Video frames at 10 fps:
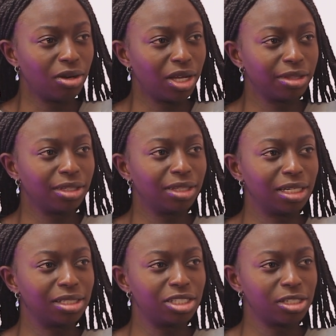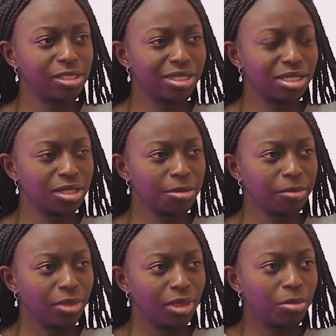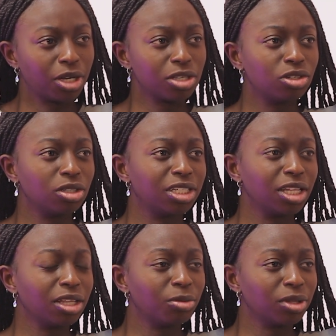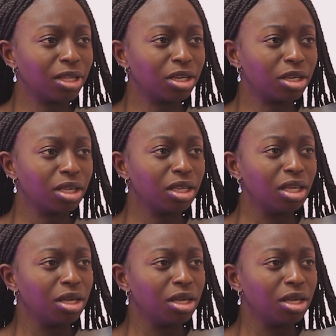know, I think that's just because you're dealing with, like,